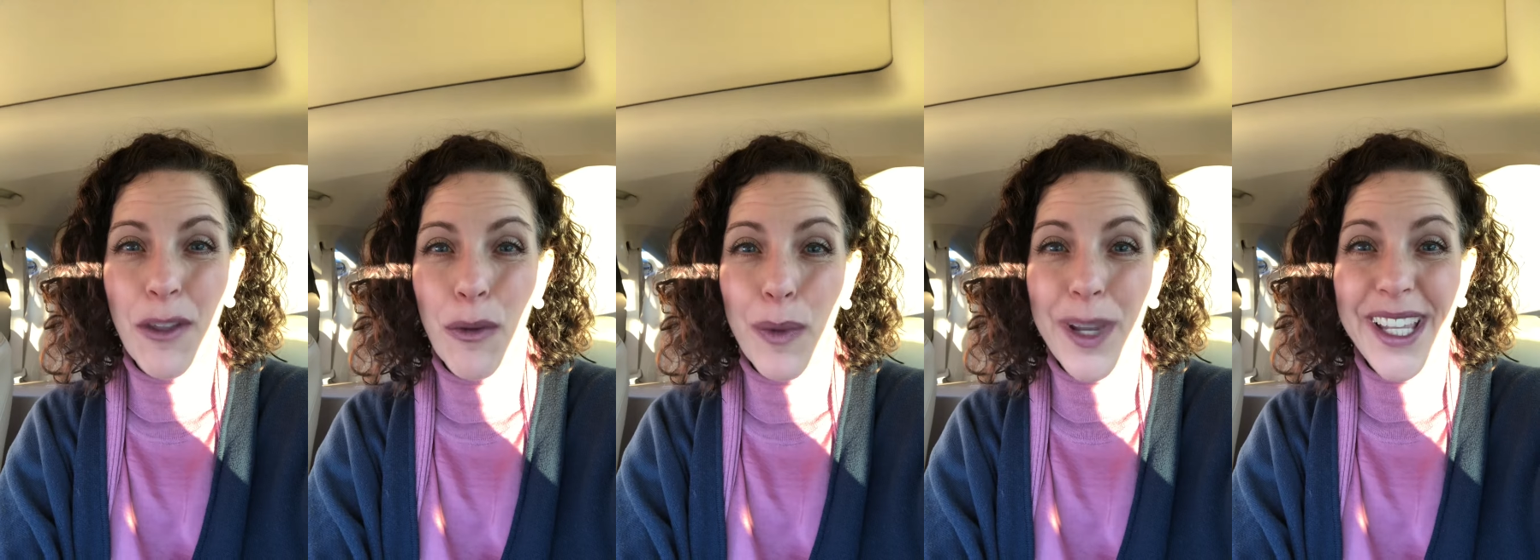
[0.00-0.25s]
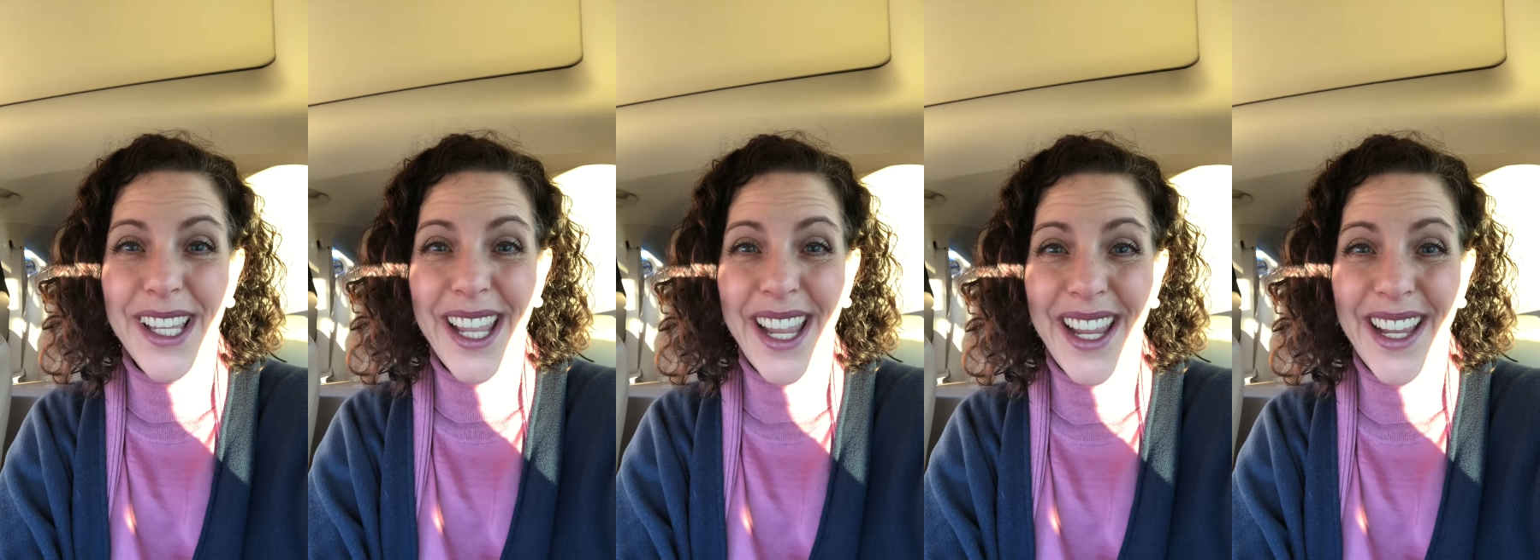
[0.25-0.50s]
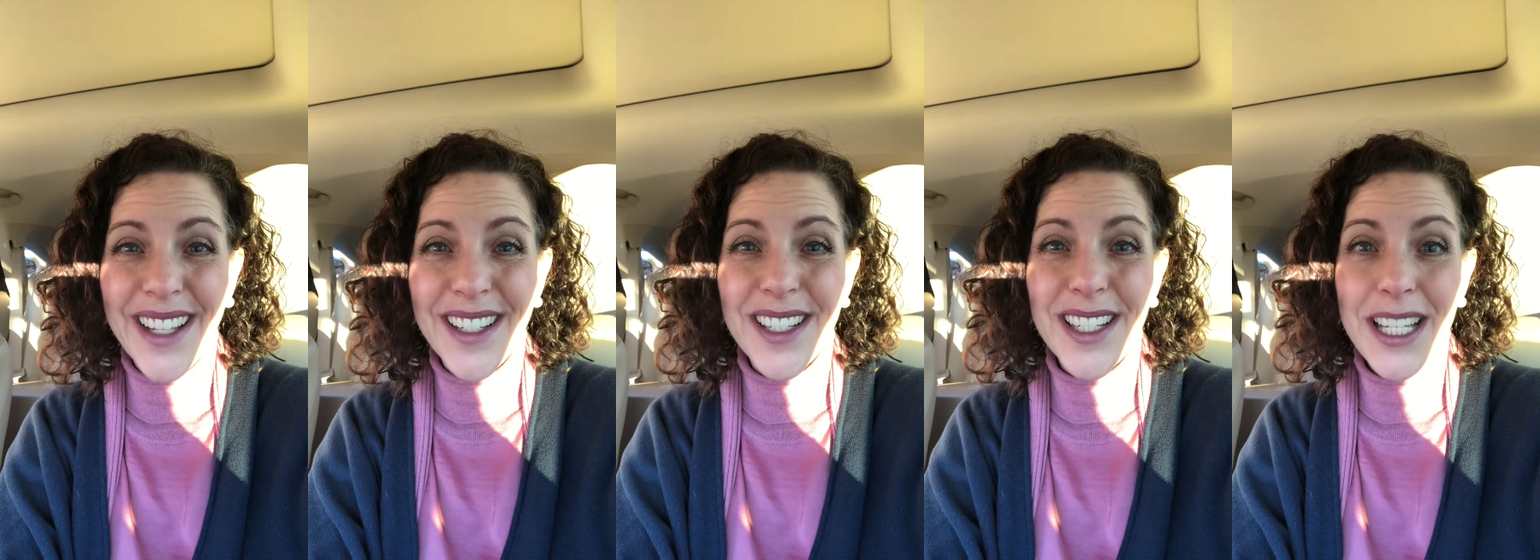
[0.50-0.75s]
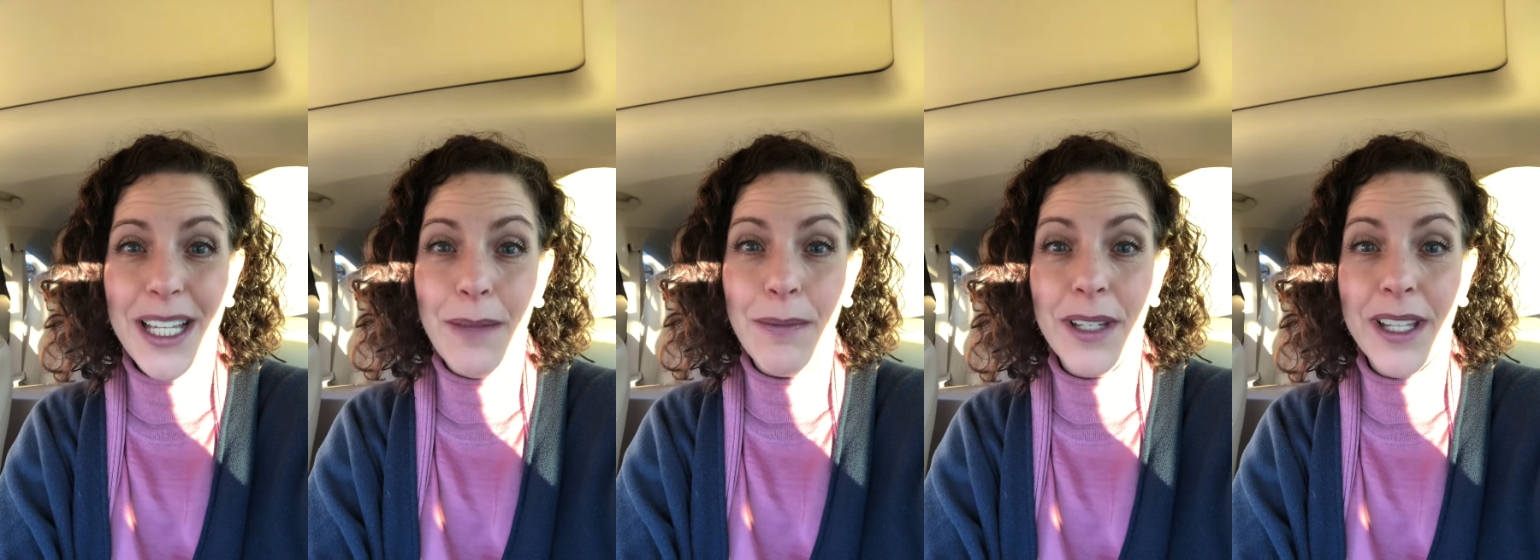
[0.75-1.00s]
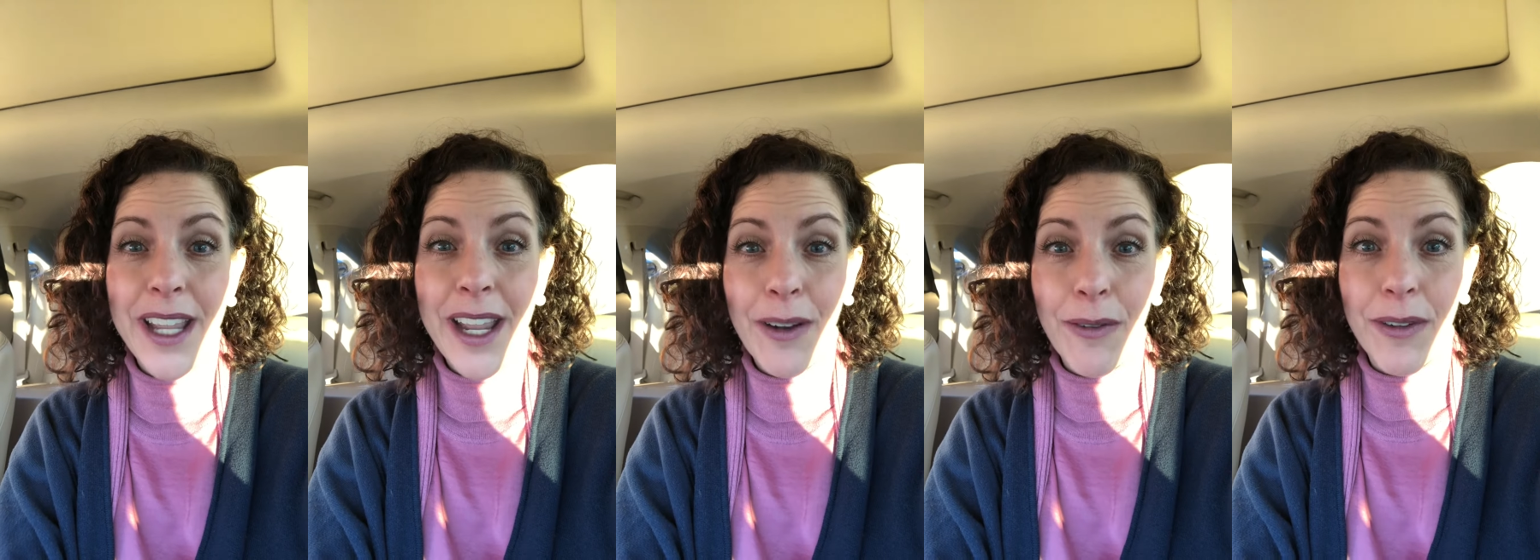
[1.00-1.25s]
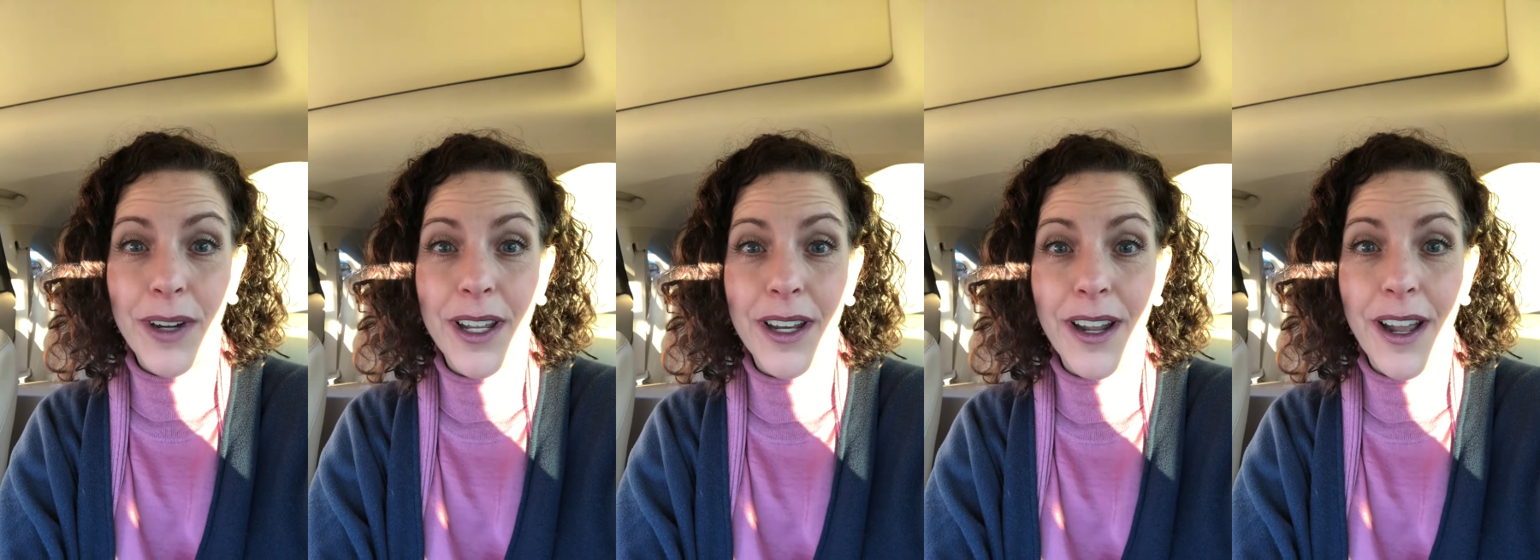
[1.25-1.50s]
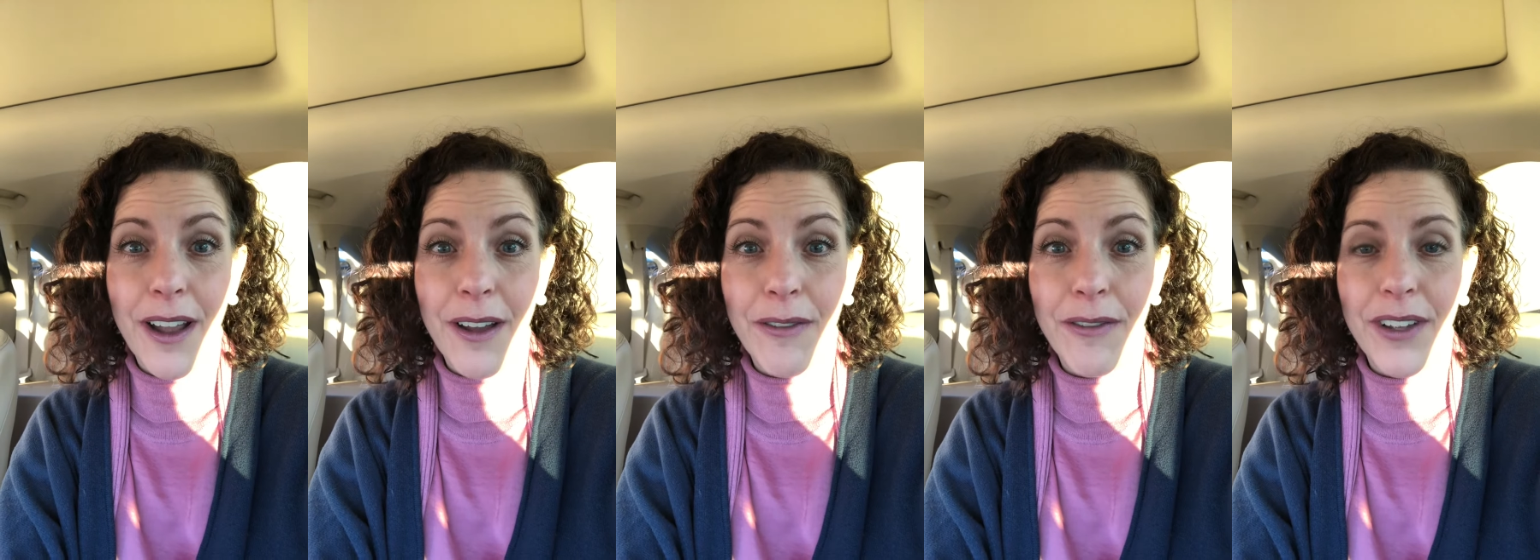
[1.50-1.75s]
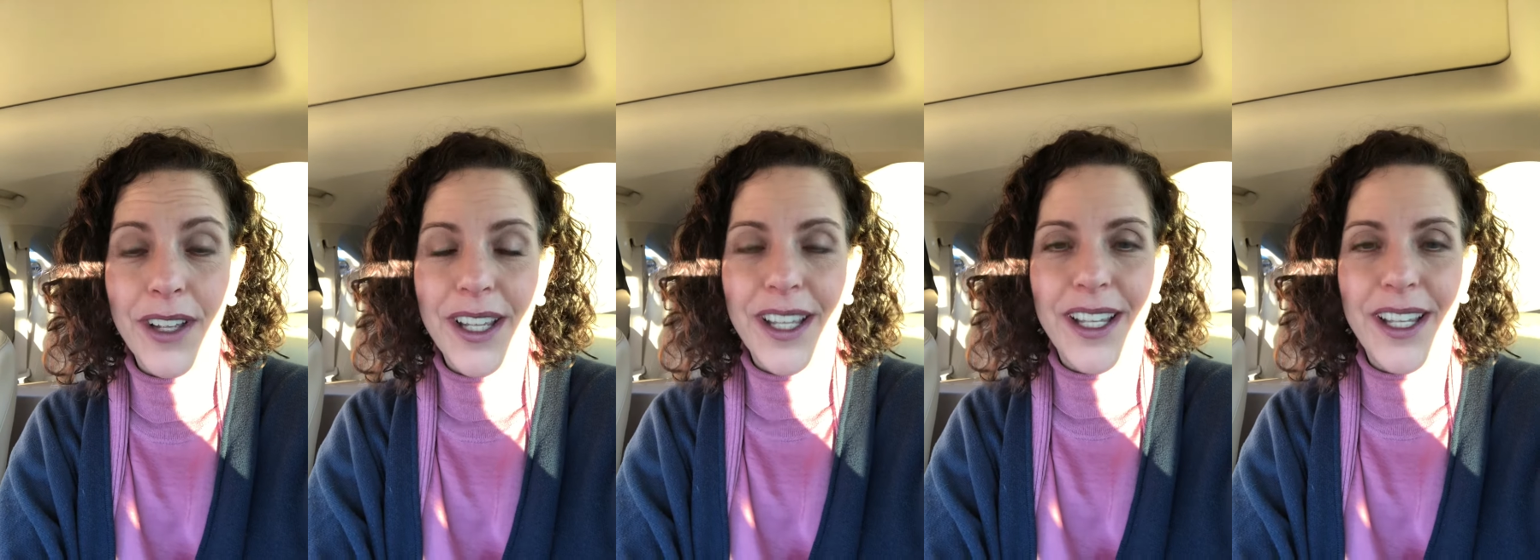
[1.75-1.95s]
we can't seem to get rid of,